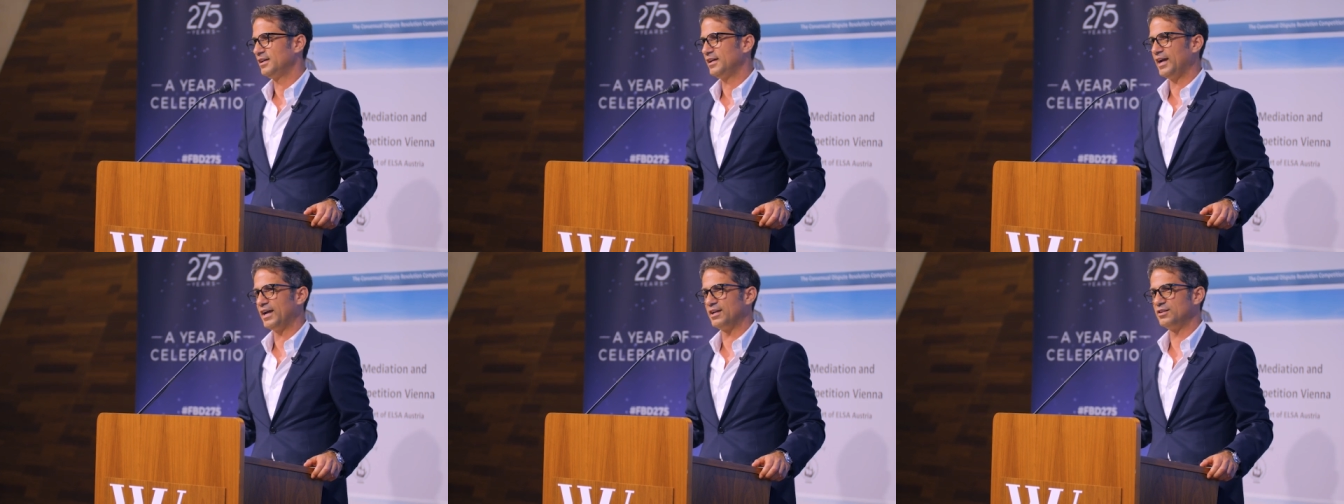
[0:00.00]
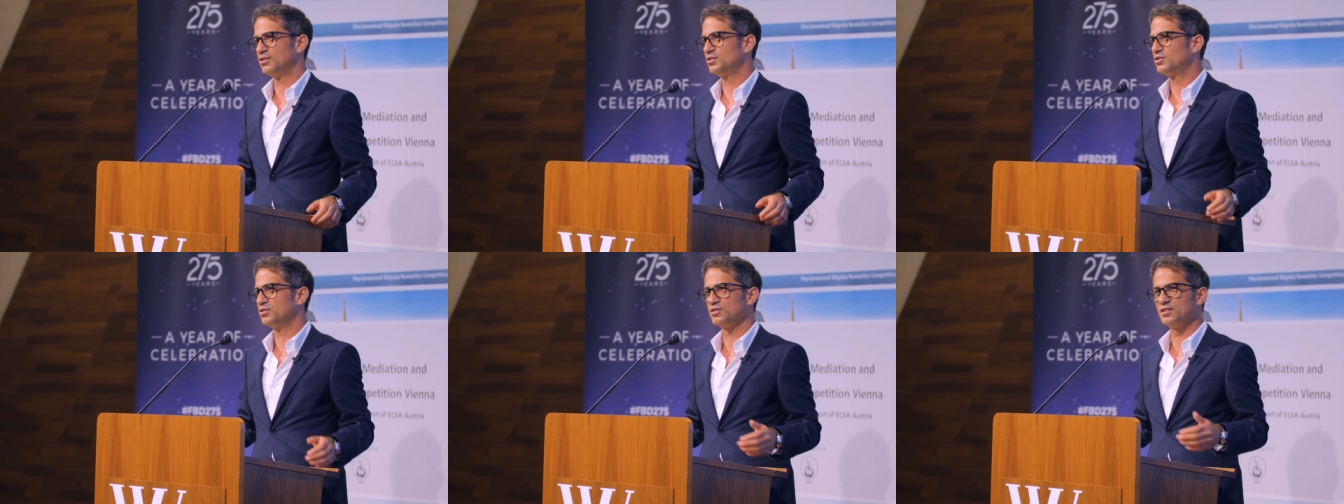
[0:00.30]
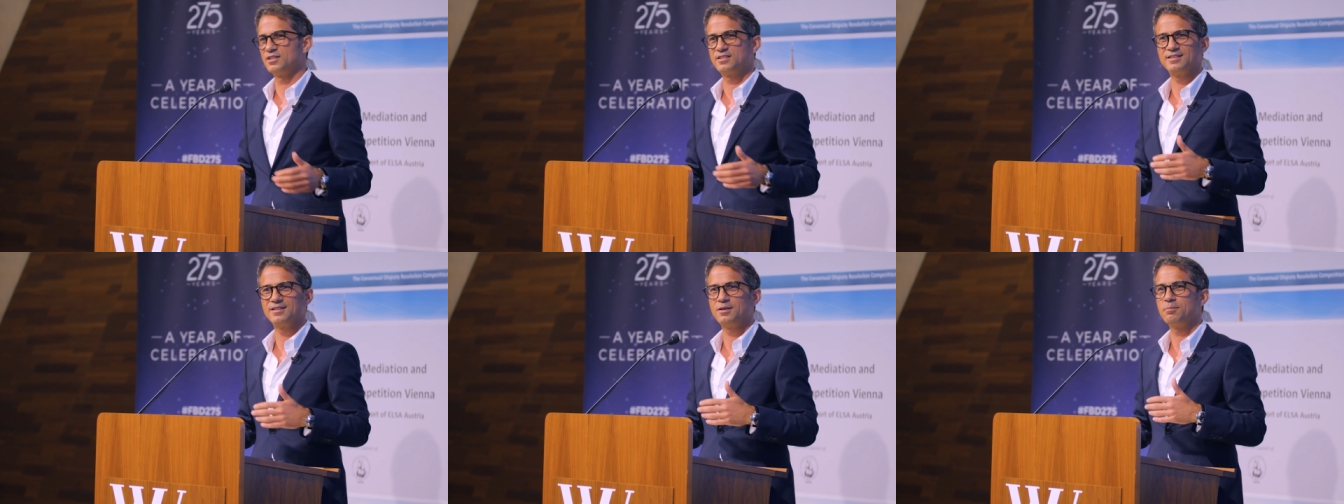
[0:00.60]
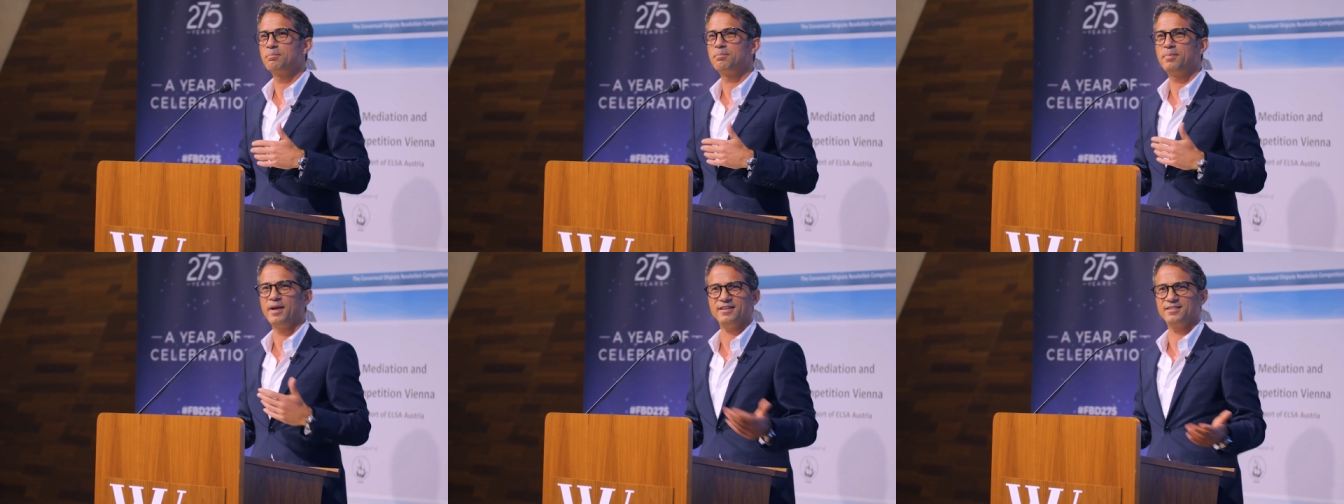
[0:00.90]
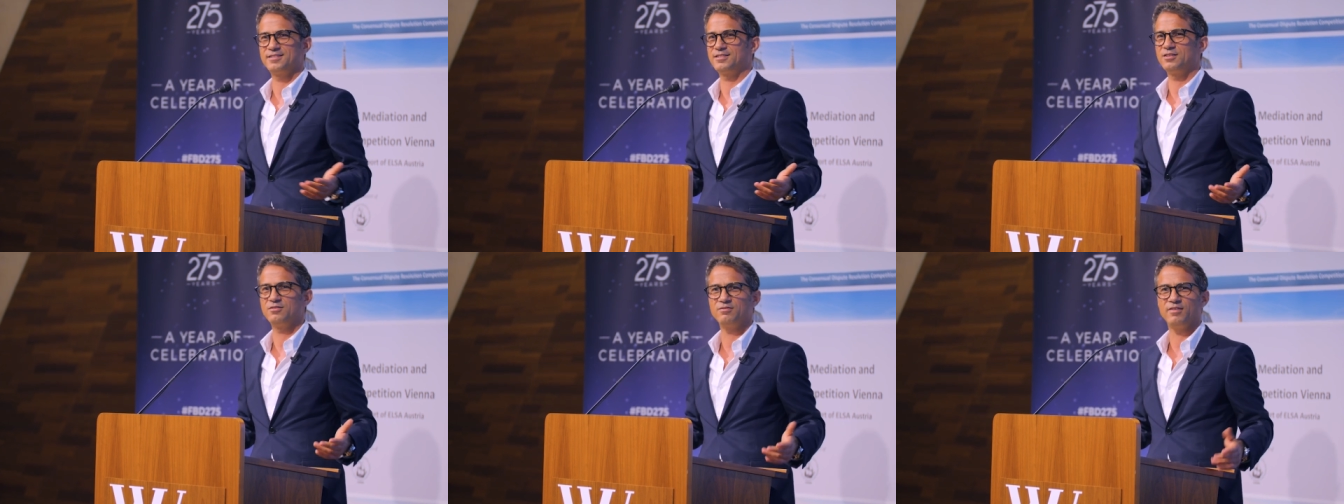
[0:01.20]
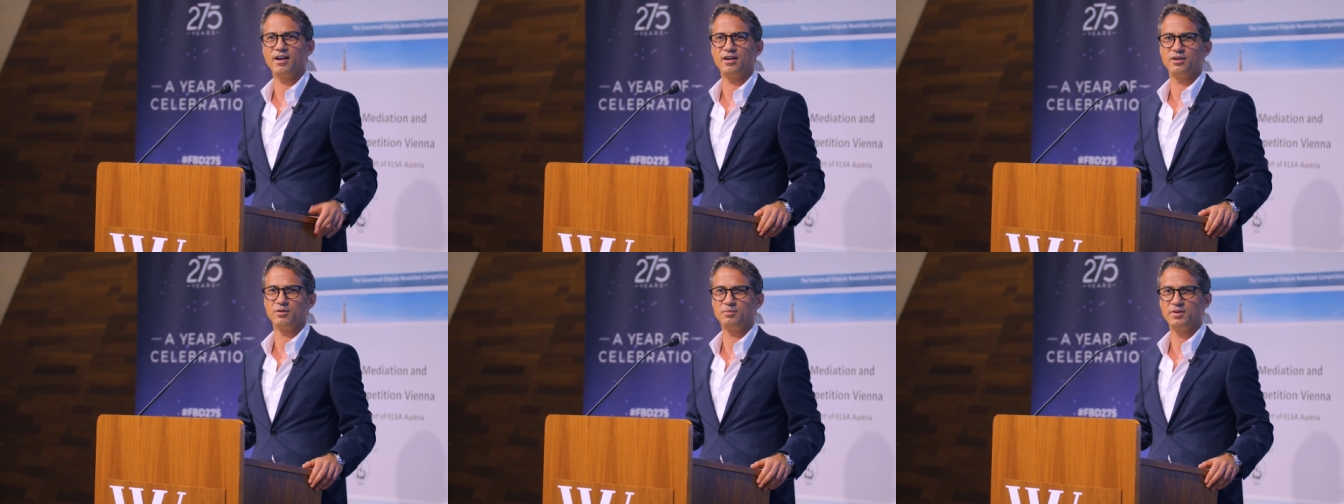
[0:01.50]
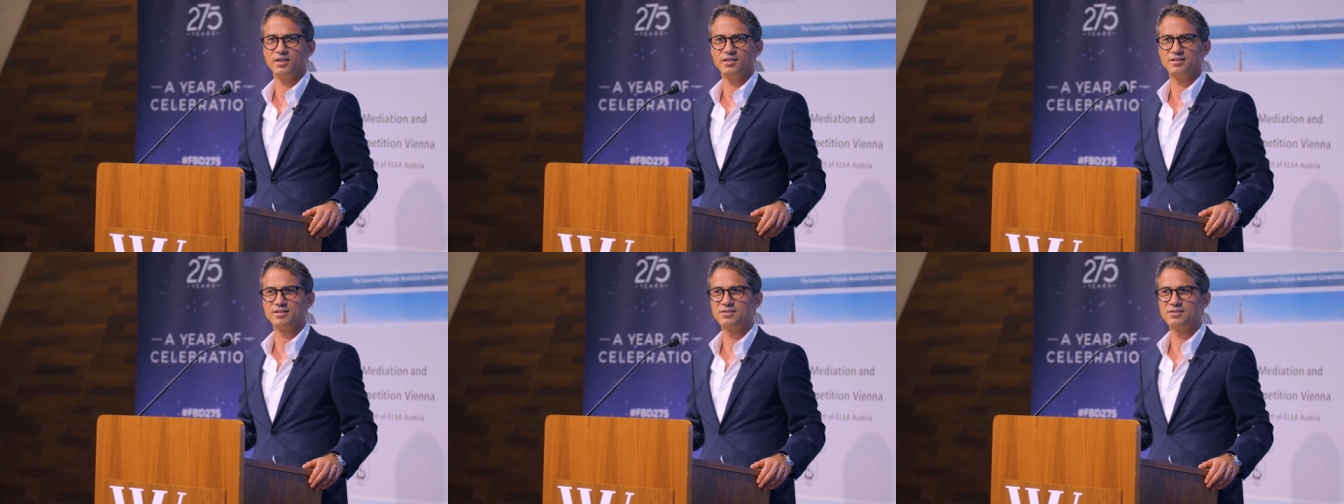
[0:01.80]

and you do this in the best environment.